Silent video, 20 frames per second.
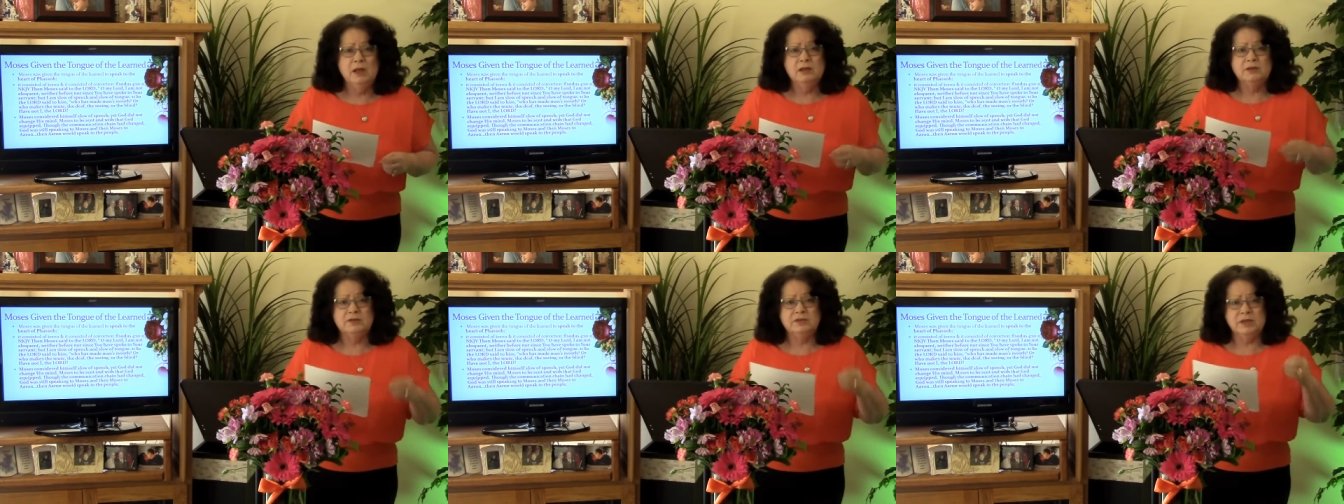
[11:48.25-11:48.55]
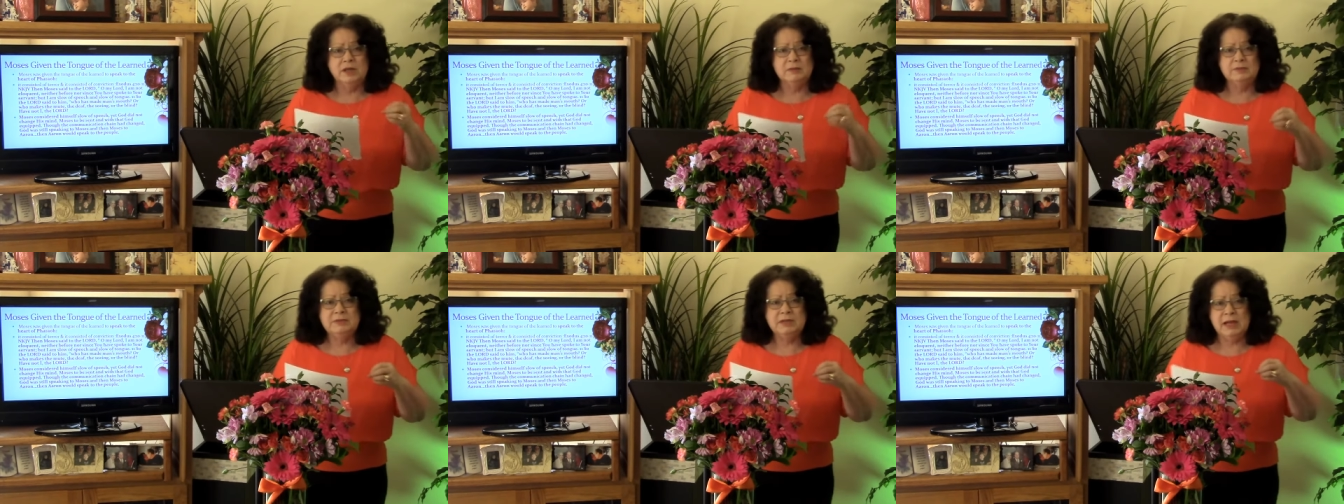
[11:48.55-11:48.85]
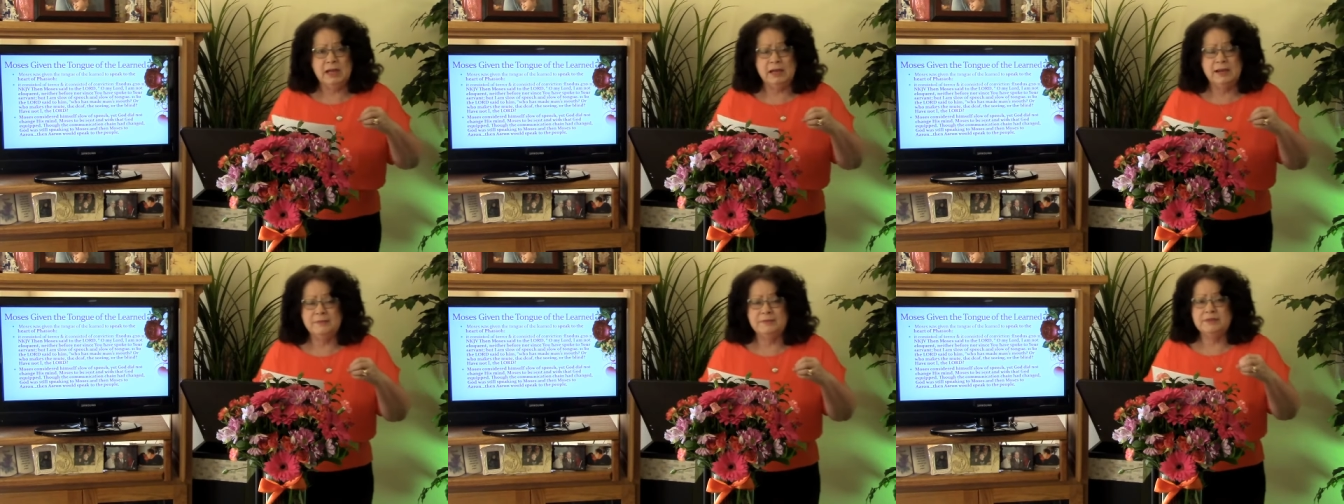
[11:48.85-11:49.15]

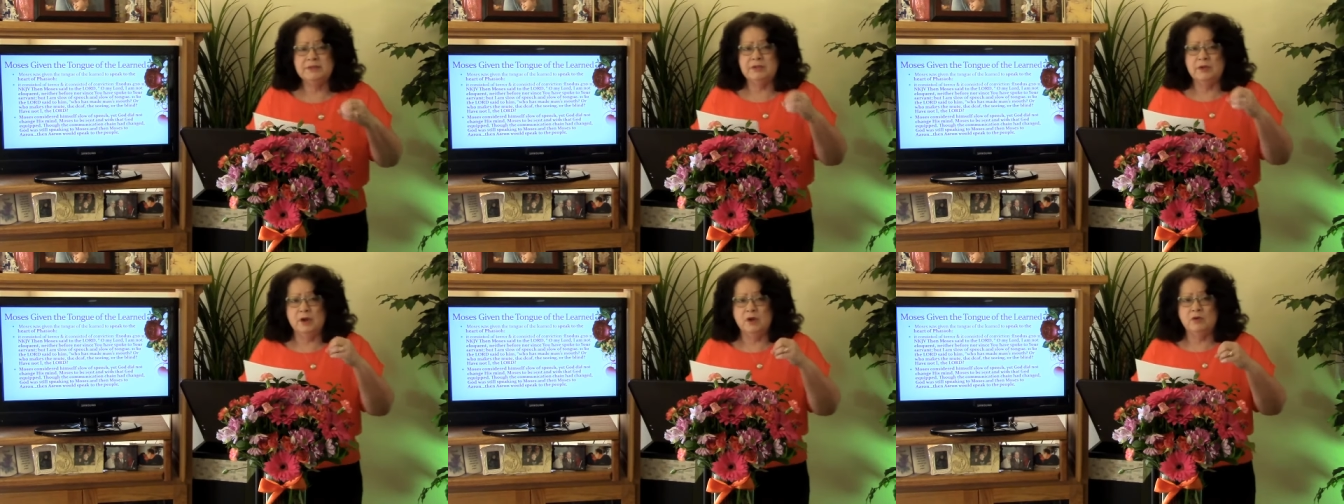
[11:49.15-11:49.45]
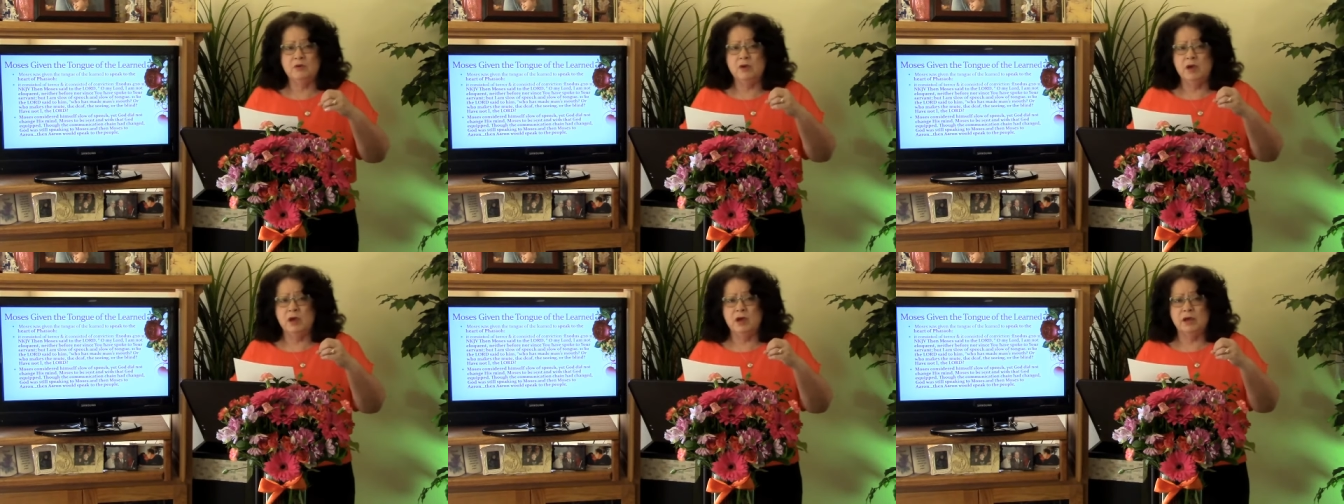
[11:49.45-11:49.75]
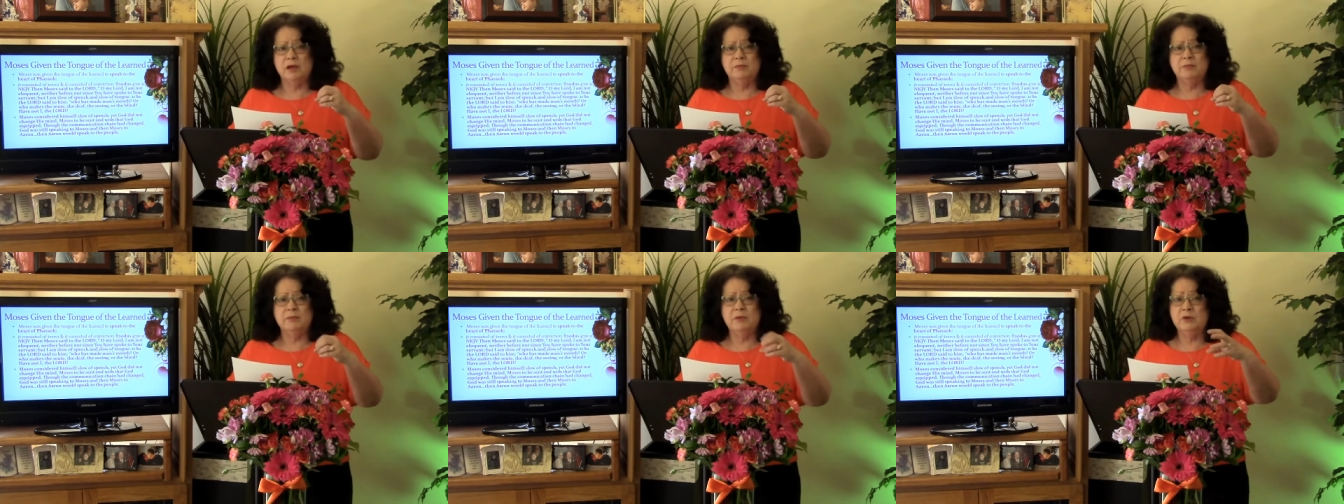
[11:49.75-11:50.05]
Sometimes, though,
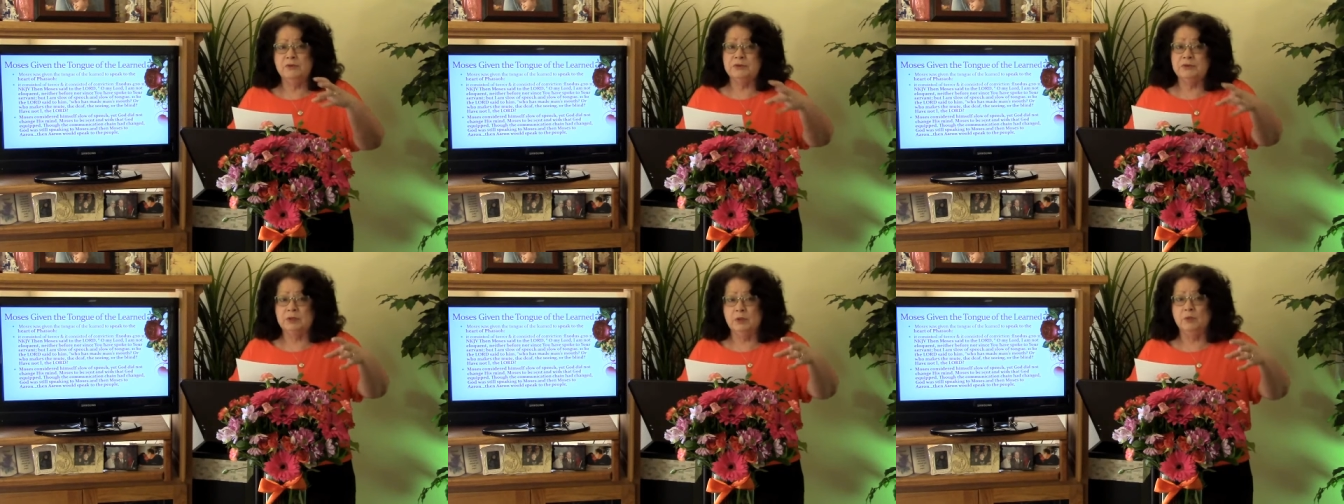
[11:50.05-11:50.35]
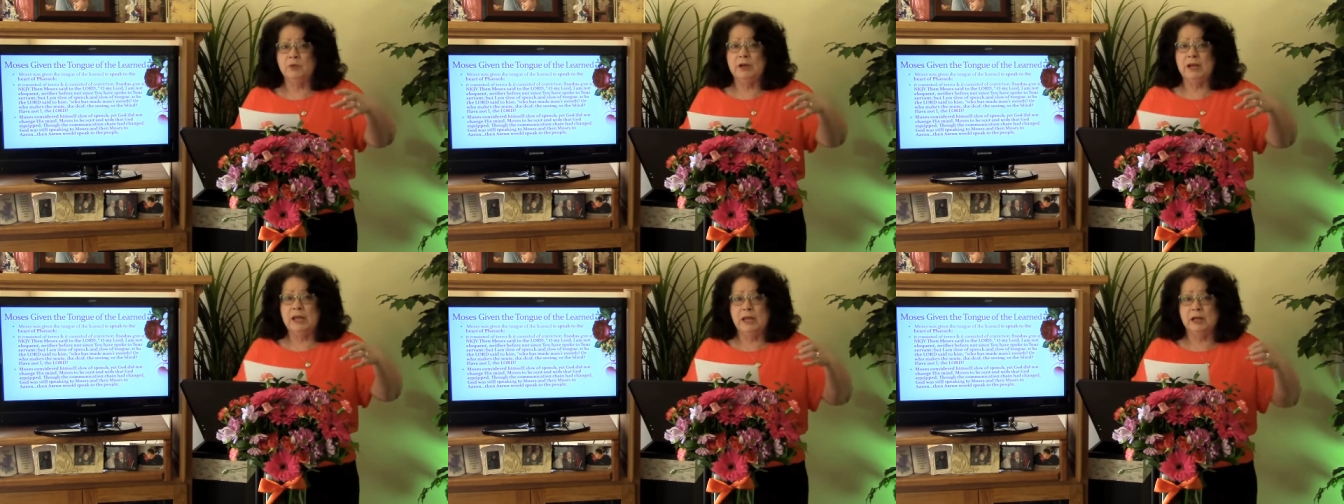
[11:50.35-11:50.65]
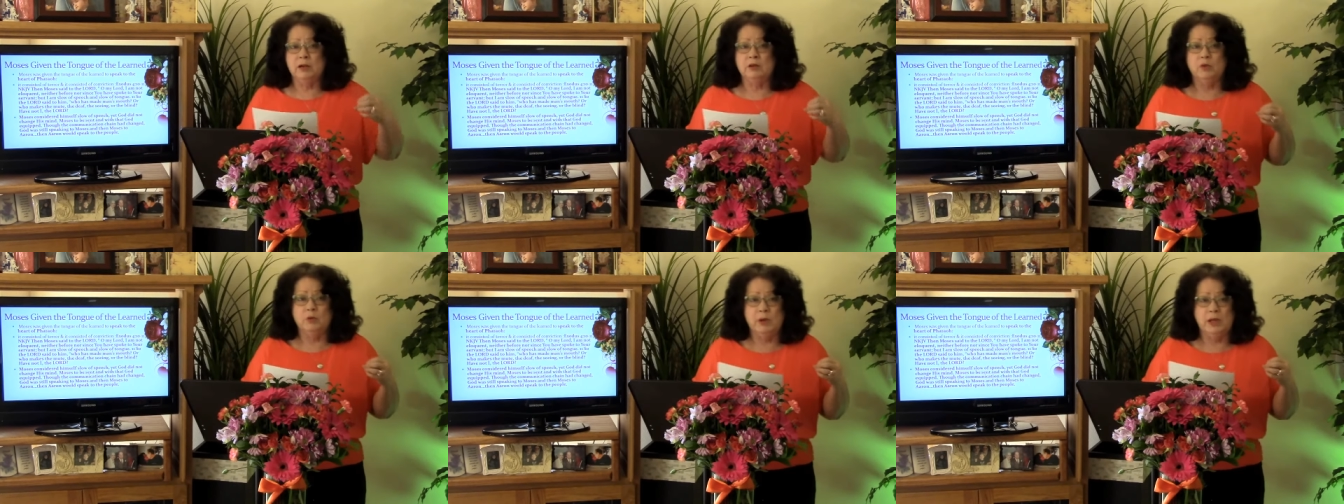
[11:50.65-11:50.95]
God moves someone
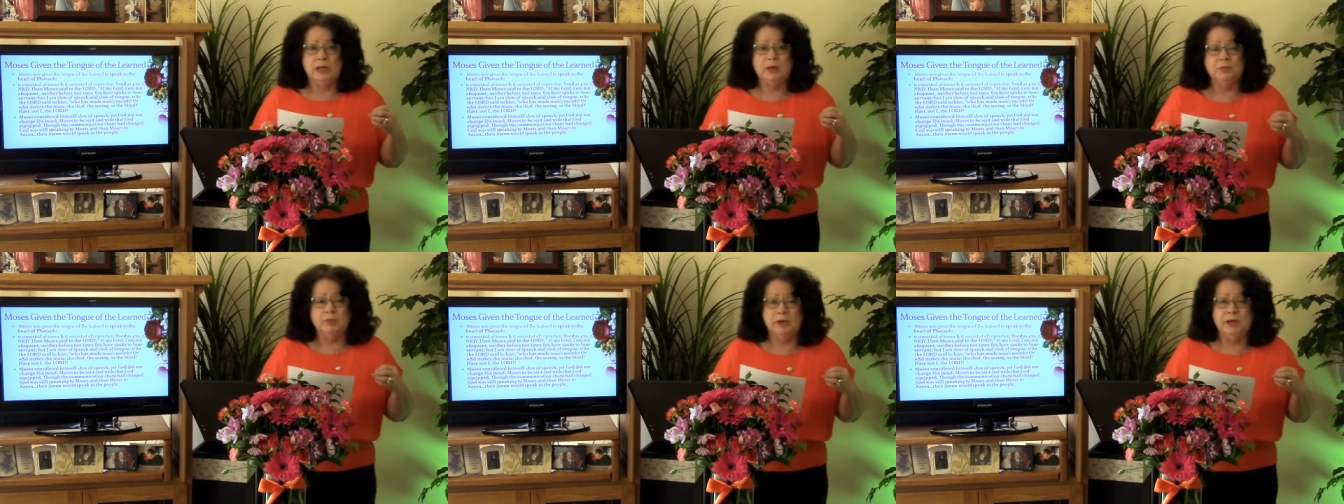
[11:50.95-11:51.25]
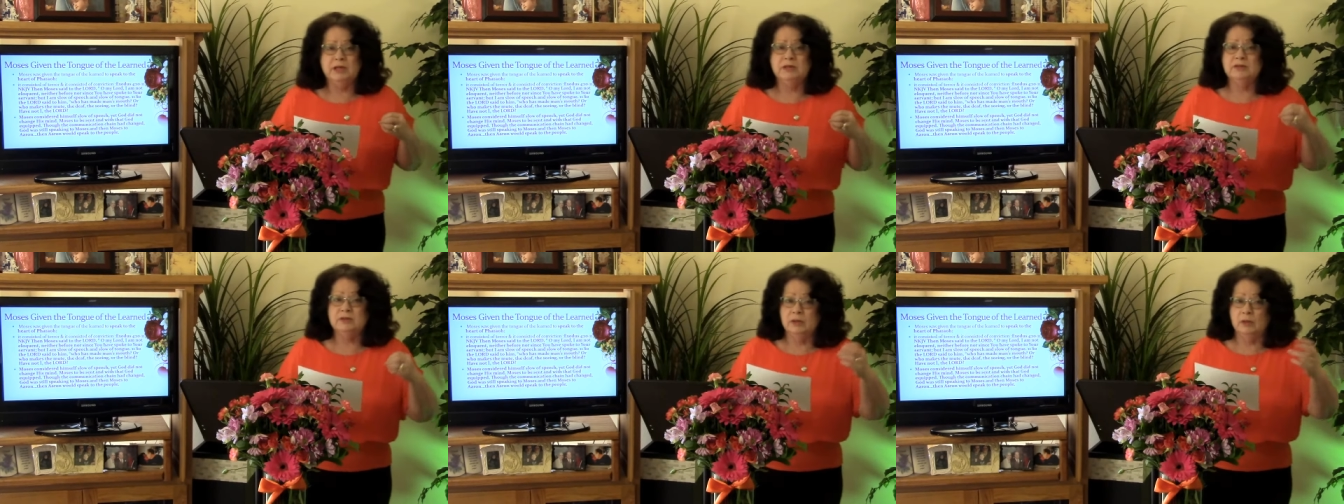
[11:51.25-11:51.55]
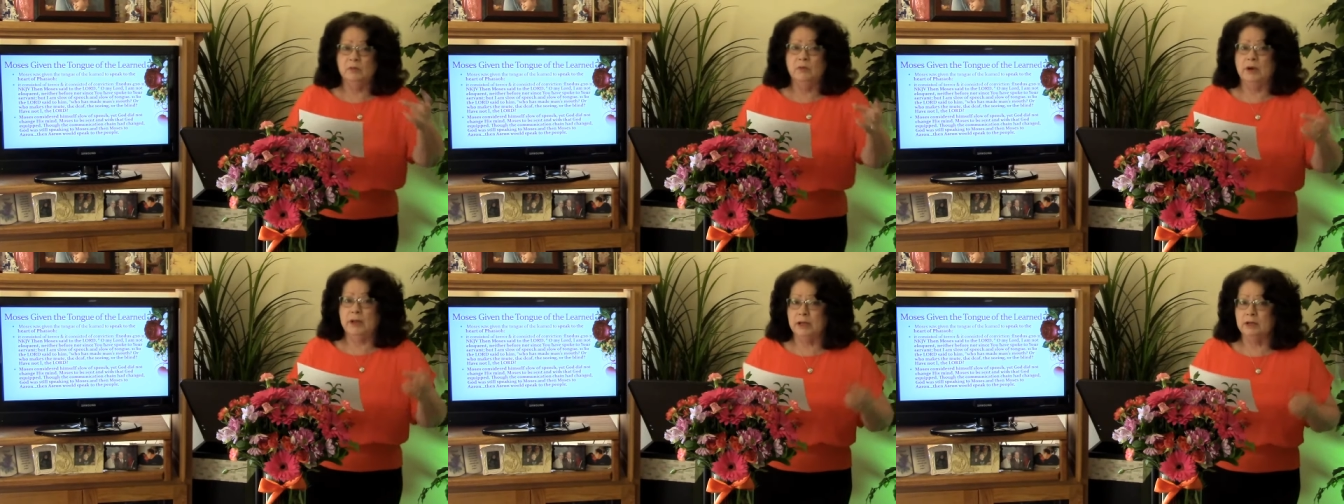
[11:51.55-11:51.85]
out of the way to bring
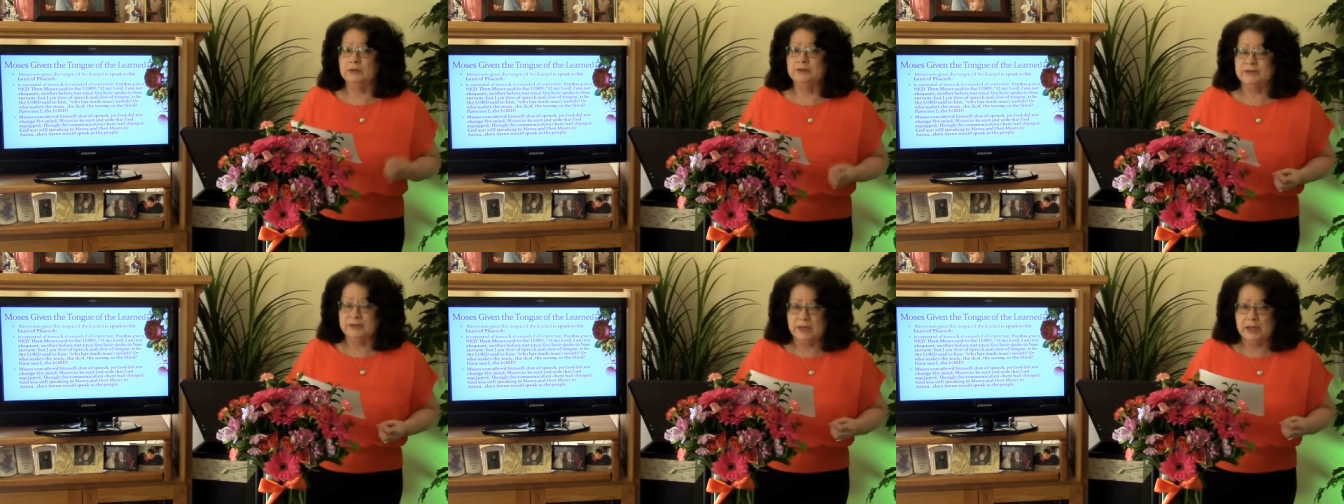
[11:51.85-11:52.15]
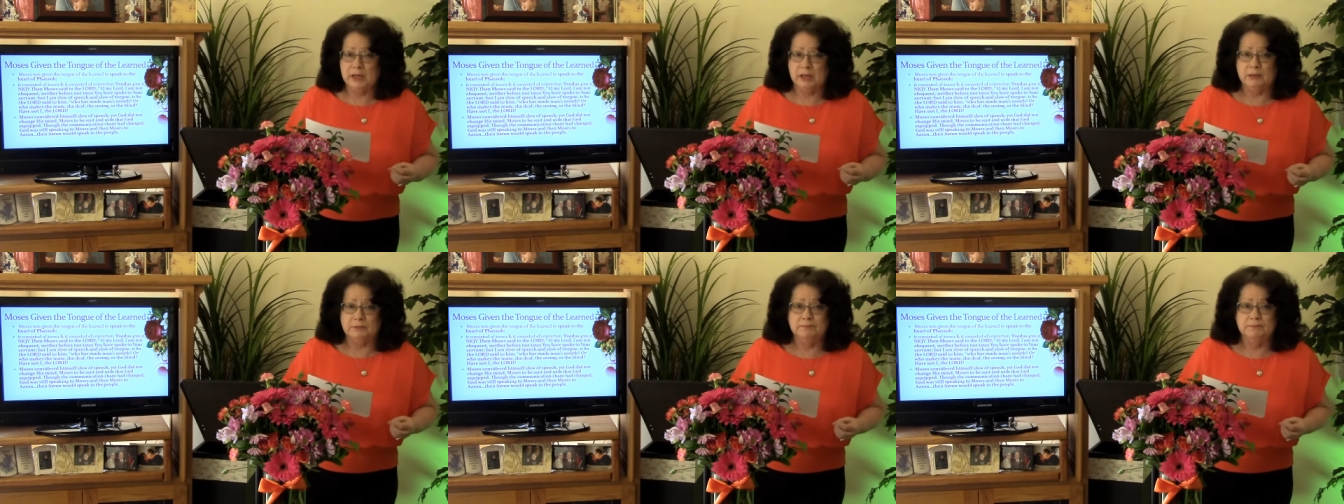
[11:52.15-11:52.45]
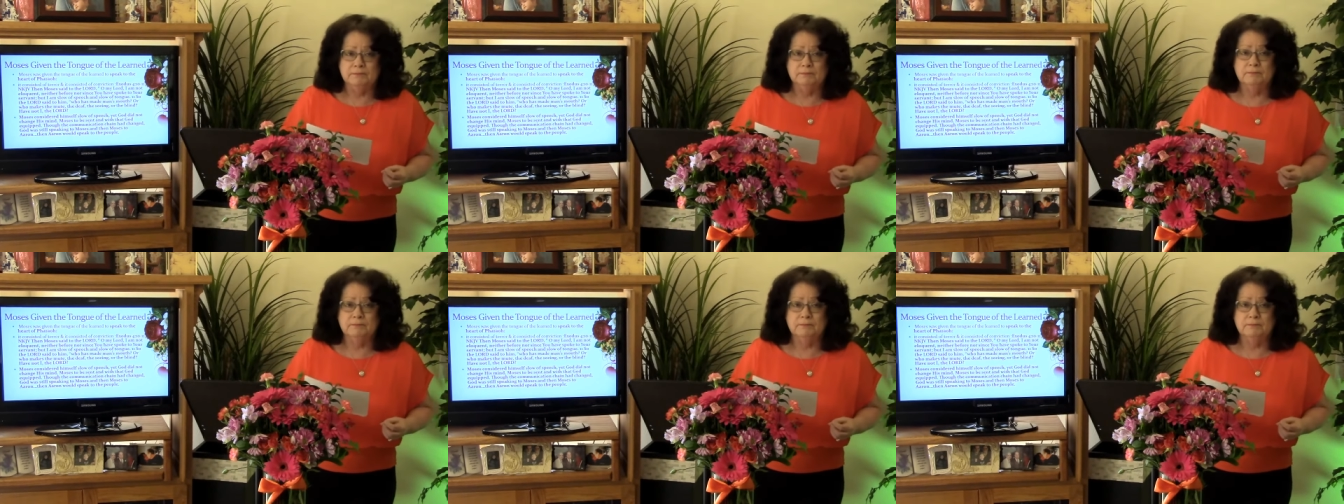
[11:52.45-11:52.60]
someone else in.